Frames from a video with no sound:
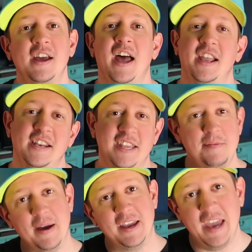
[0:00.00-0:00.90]
I could
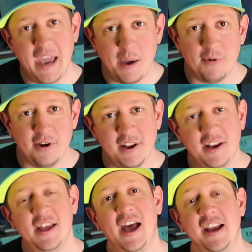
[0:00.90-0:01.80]
keep my camera in
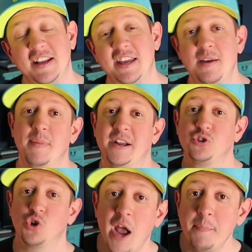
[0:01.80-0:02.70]
it, I could keep my
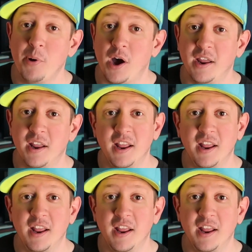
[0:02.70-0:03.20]
tripod in